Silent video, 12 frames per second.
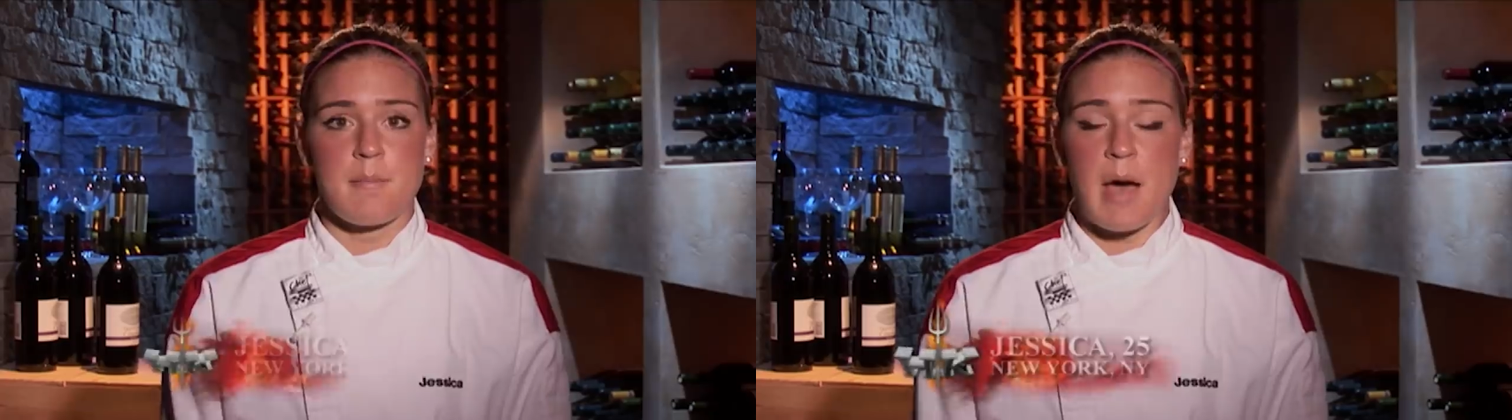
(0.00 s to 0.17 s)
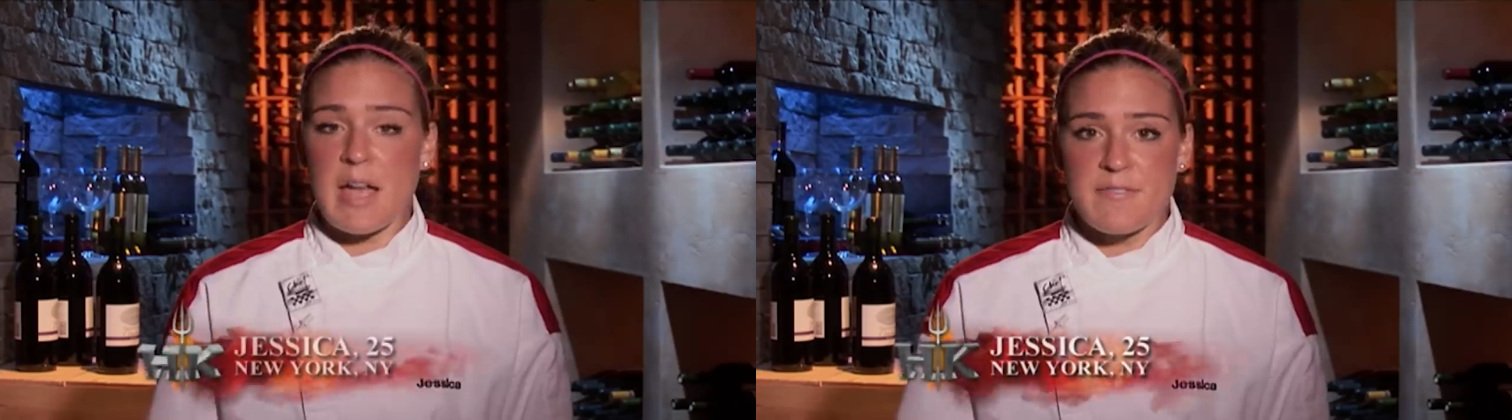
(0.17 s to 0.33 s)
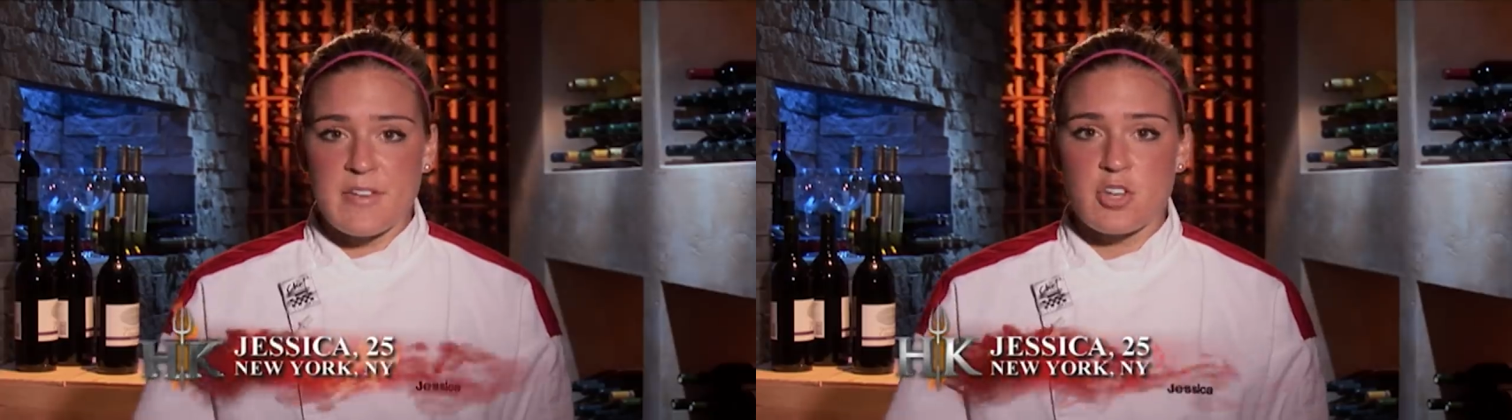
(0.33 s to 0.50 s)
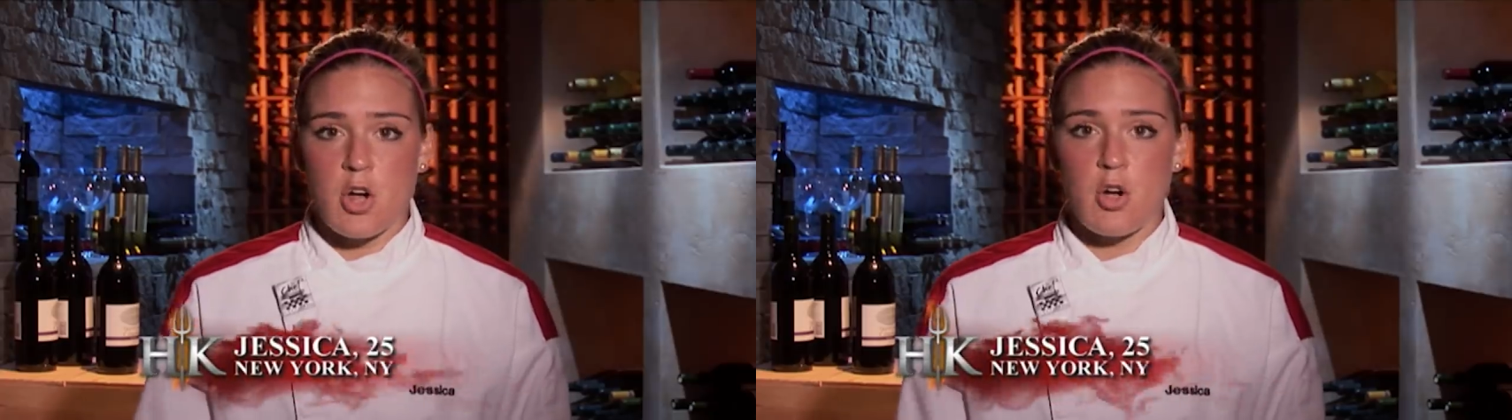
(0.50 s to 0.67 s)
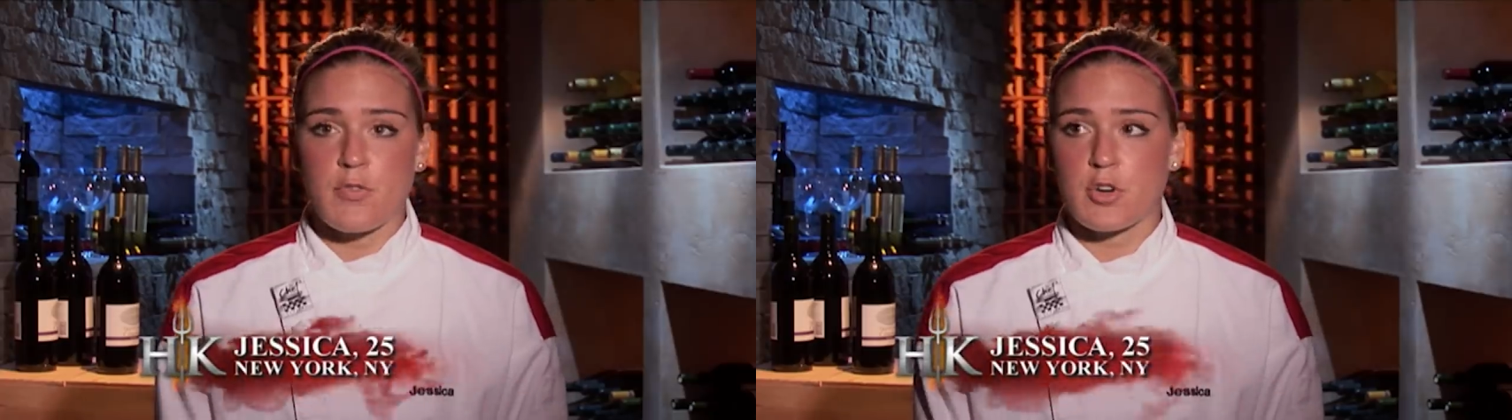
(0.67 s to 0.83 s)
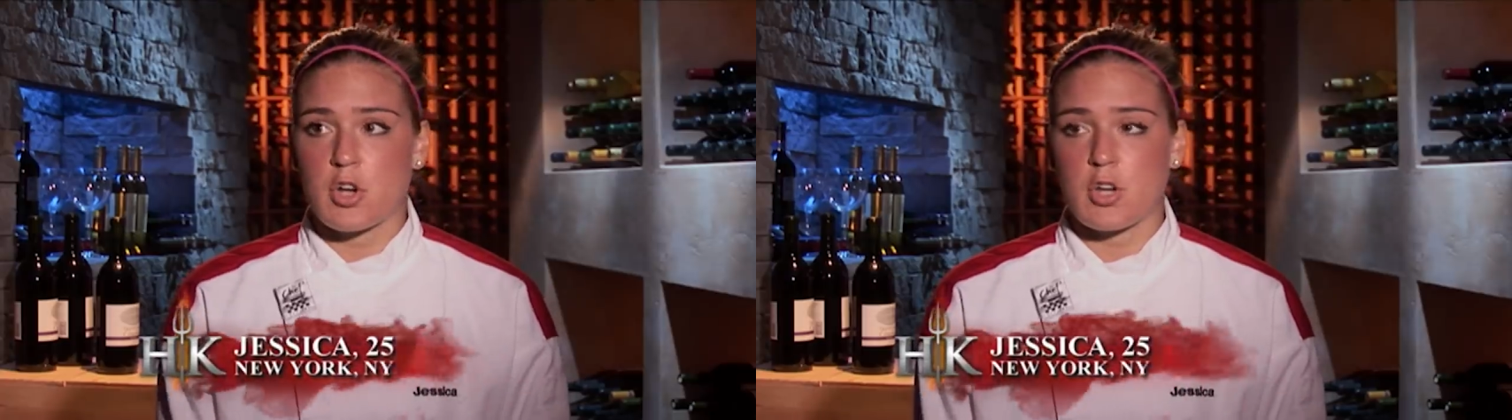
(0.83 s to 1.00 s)
My fish are
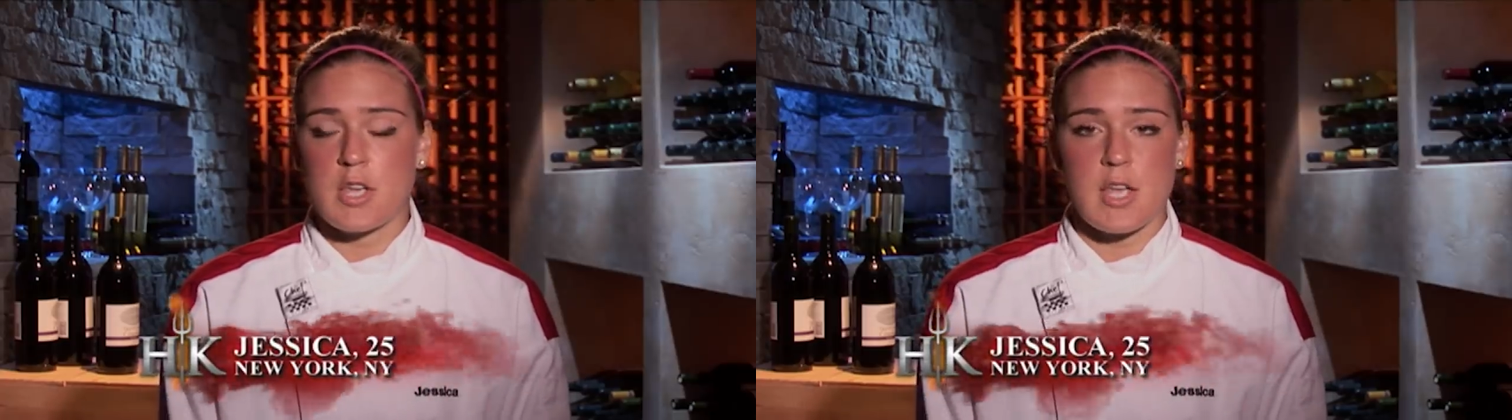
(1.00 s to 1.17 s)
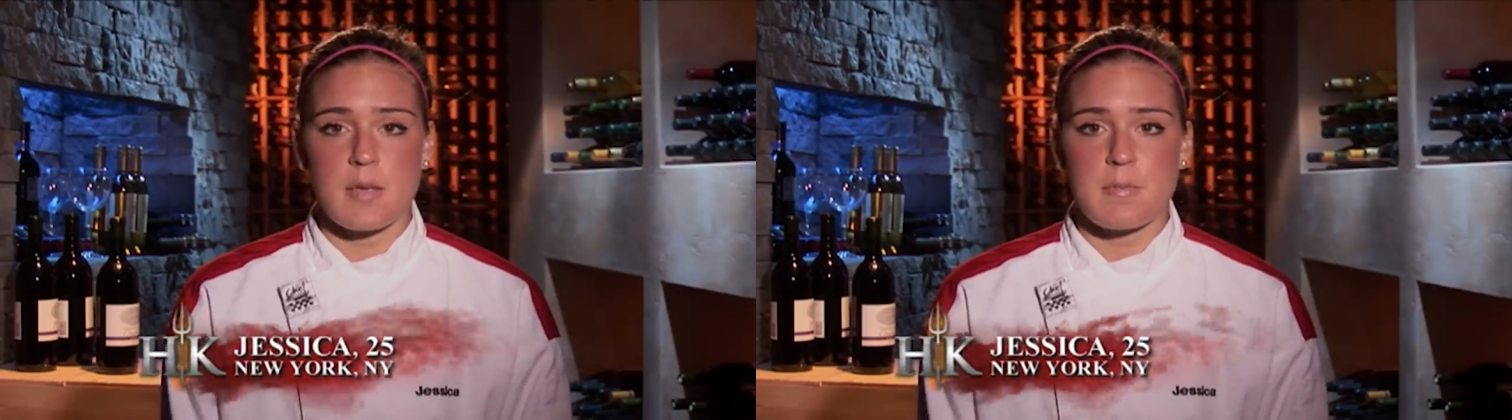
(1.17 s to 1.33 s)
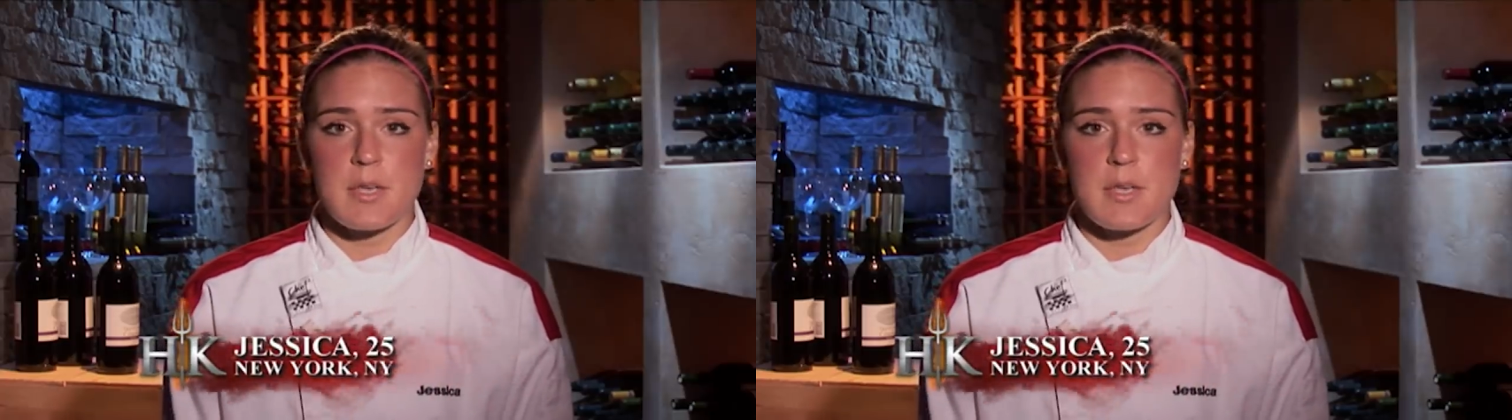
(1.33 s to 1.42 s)
overcooking